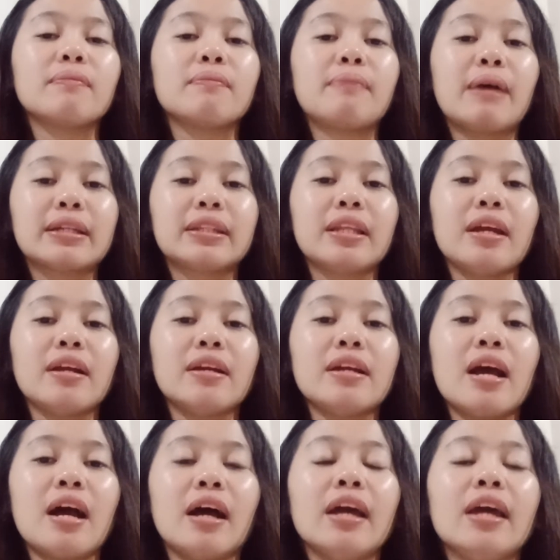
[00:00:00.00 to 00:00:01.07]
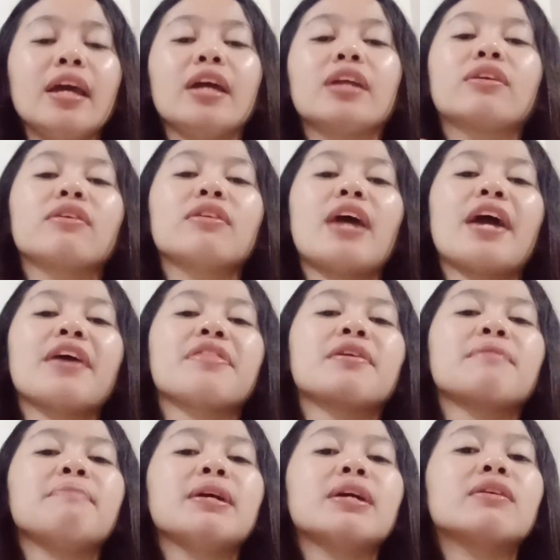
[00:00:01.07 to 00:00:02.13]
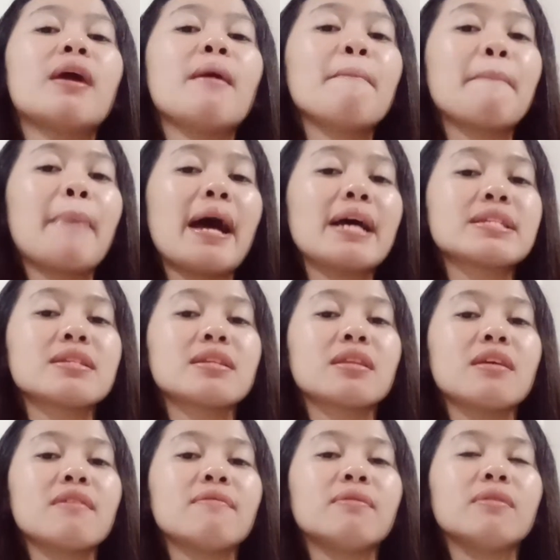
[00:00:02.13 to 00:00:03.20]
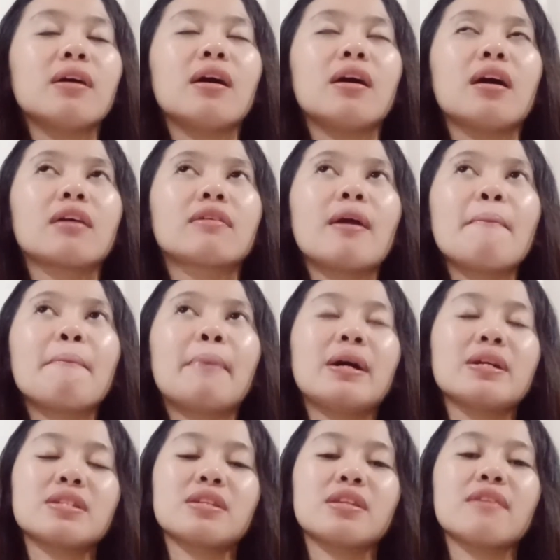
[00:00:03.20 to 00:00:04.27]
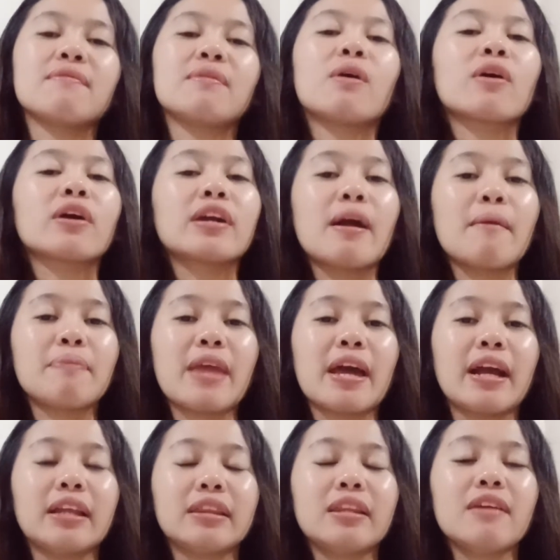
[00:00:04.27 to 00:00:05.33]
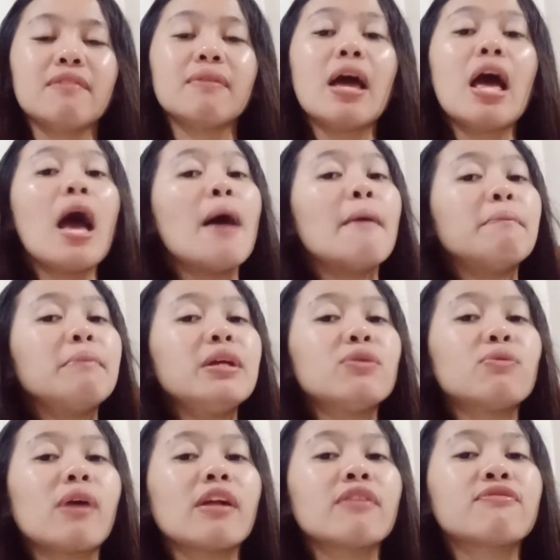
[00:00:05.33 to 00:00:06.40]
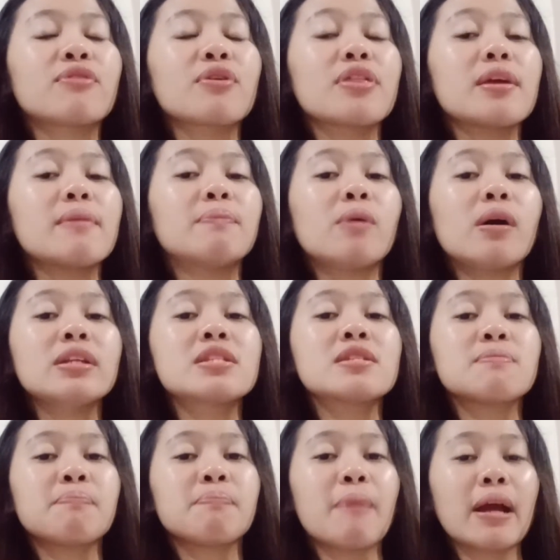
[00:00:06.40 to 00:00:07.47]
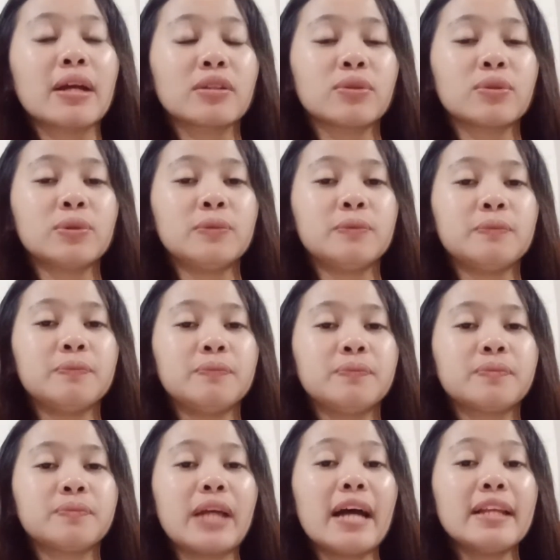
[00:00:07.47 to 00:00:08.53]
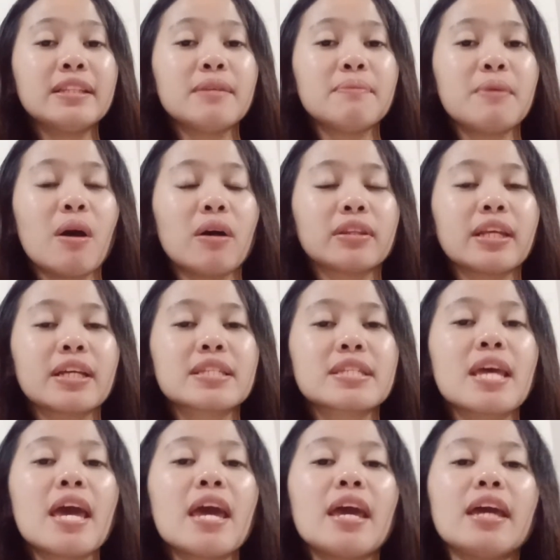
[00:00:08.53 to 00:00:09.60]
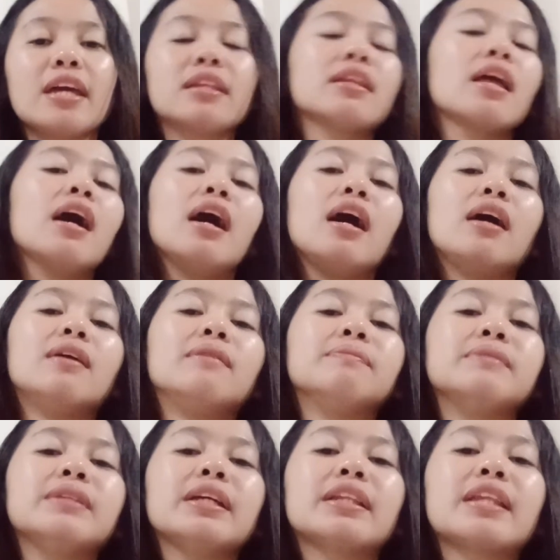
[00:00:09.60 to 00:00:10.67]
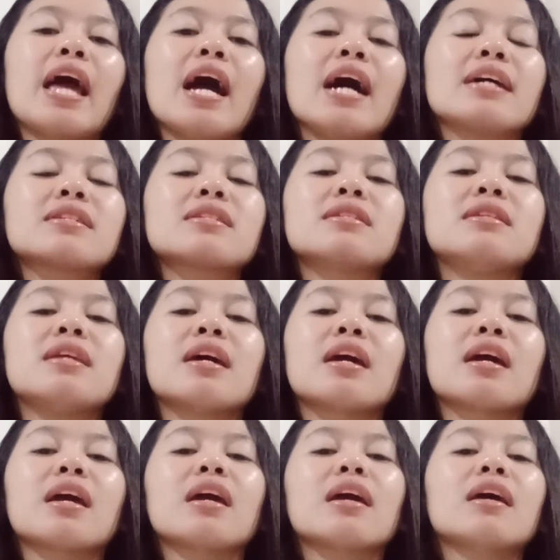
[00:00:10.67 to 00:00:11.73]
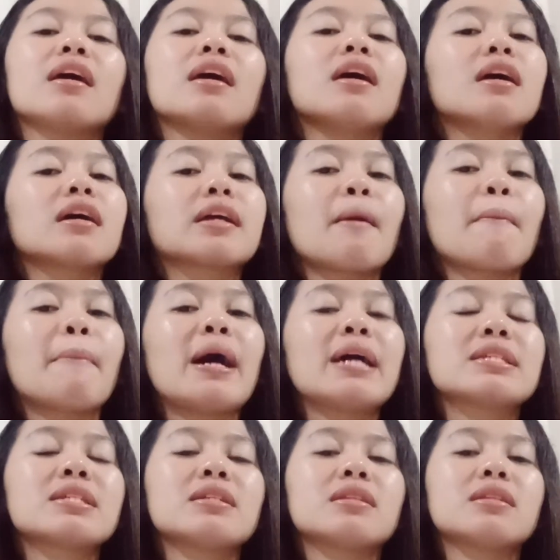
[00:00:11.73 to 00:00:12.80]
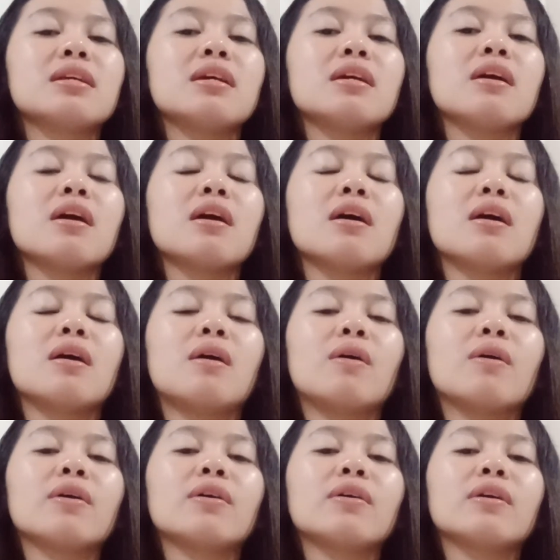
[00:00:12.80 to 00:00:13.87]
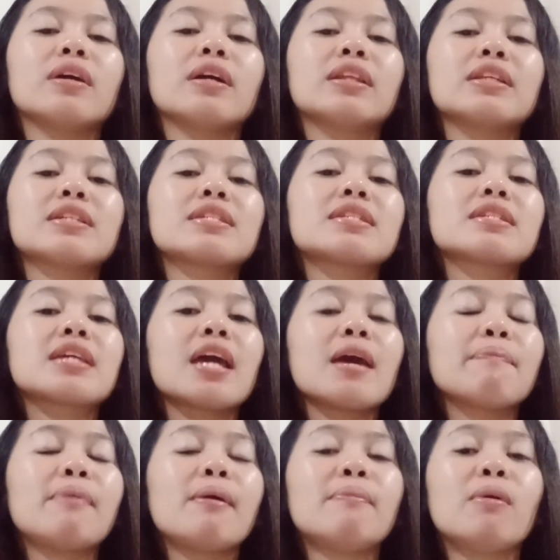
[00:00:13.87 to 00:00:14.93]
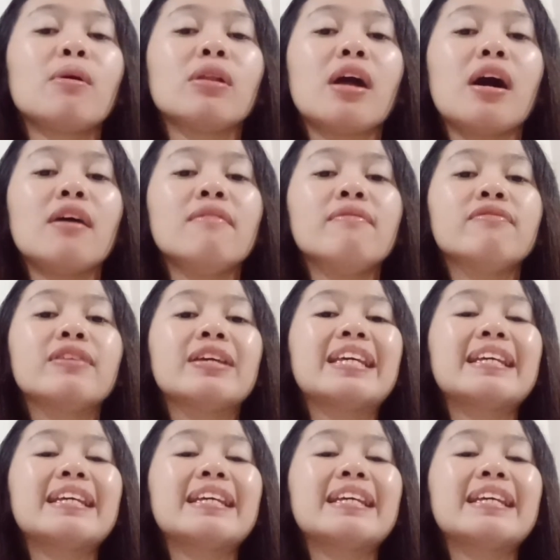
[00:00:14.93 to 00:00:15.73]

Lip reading: bacteria. It could either be gram positive or gram negative. Meanwhile, for the broad spectrum antibiotics, it has the capacity, or it is capable of